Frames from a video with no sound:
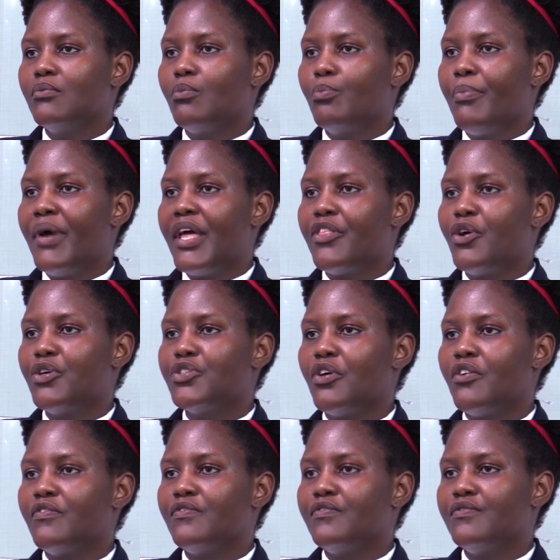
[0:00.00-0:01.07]
method
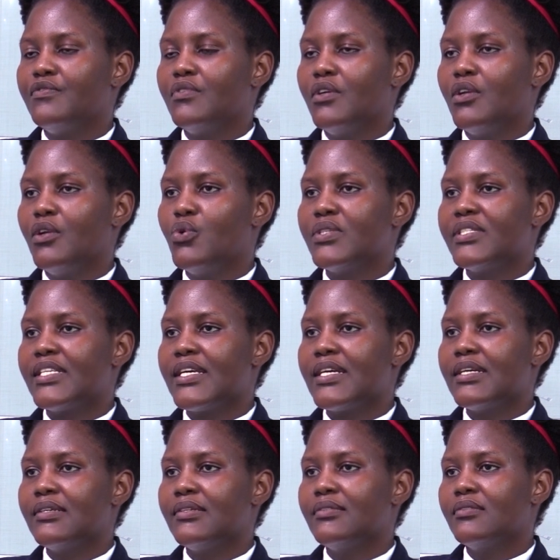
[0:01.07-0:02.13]
of
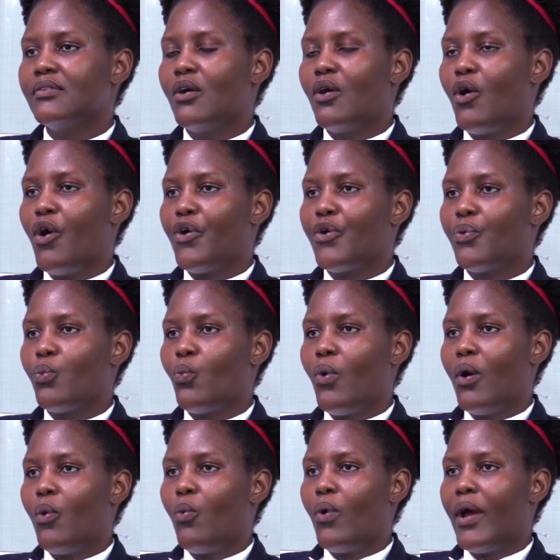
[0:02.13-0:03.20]
losing or
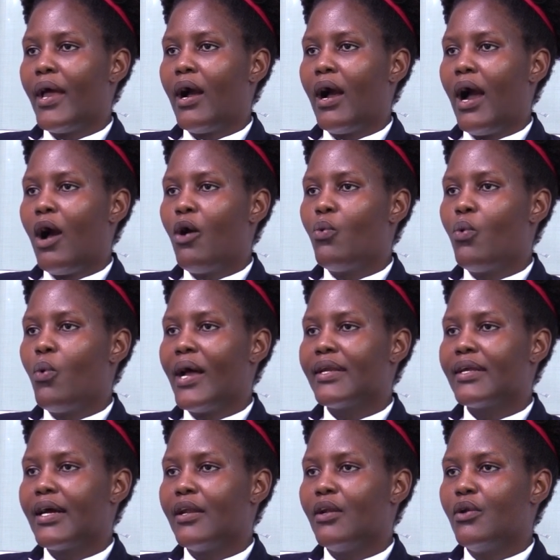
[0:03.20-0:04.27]
how one
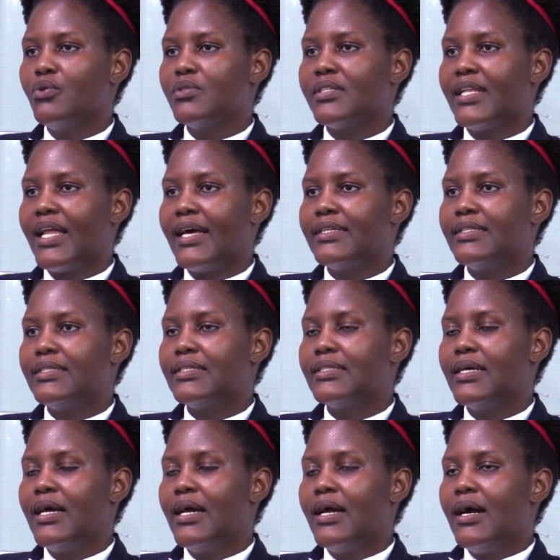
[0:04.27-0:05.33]
can lose land
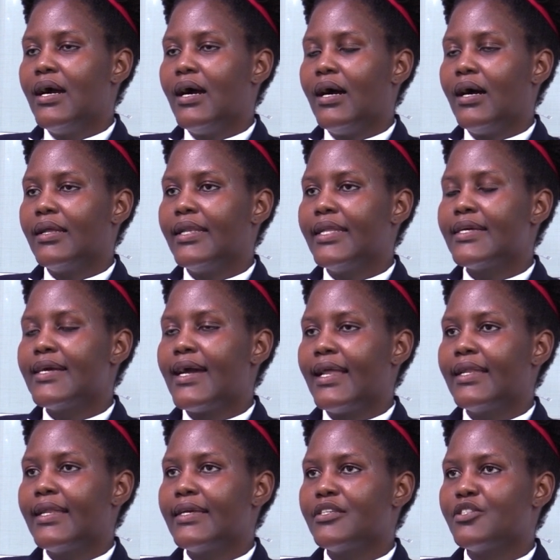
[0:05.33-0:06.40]

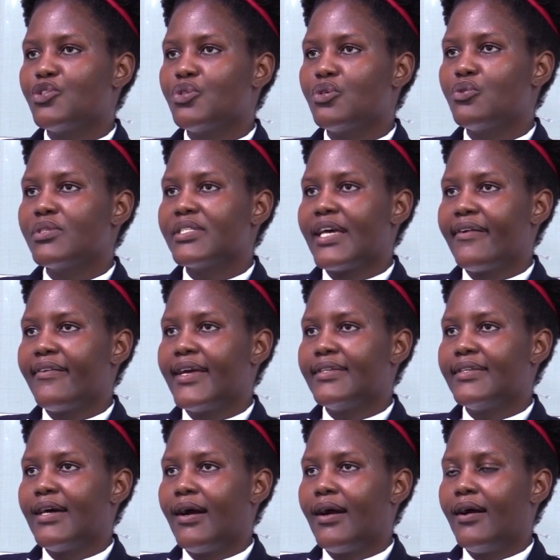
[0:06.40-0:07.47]
legally is through
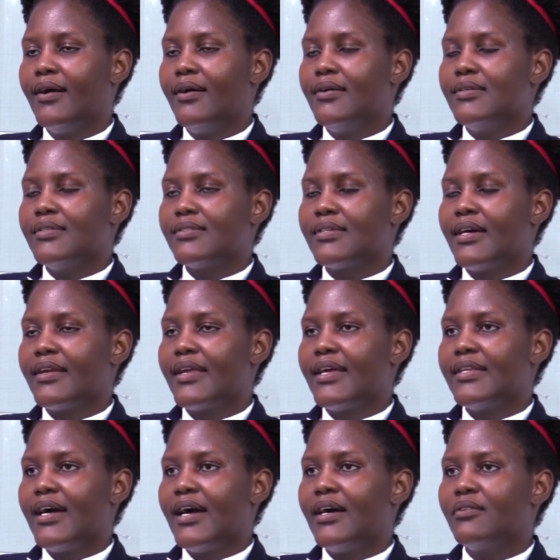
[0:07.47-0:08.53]
surrender.
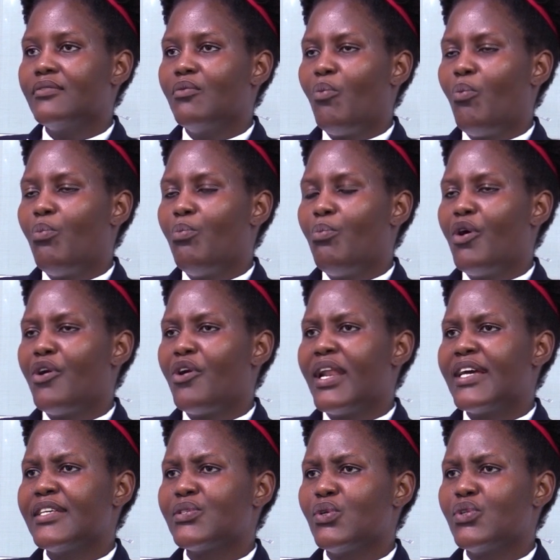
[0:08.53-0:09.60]
Surrender more or
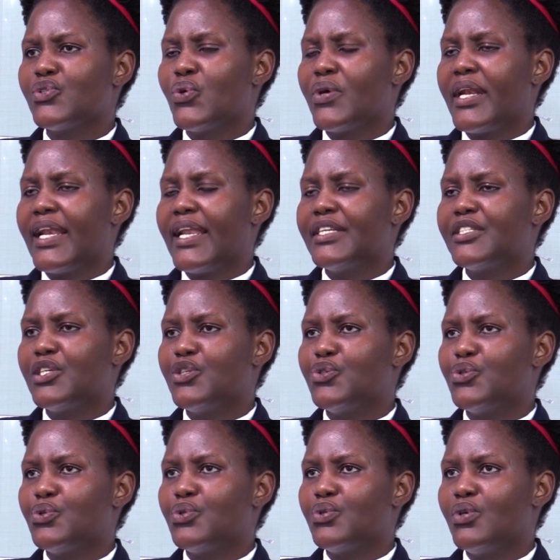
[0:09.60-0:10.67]
less also related
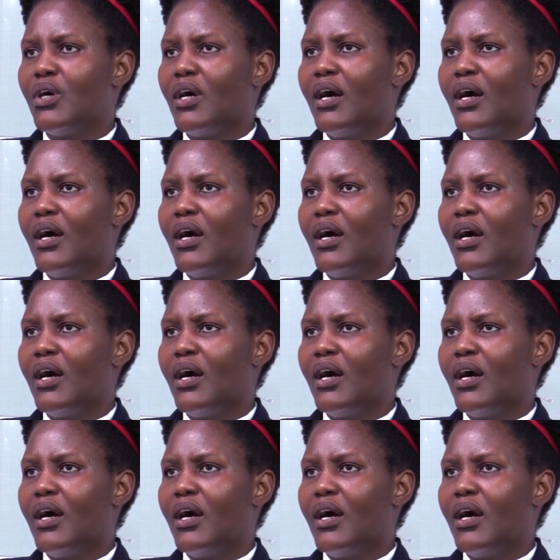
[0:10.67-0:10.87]
to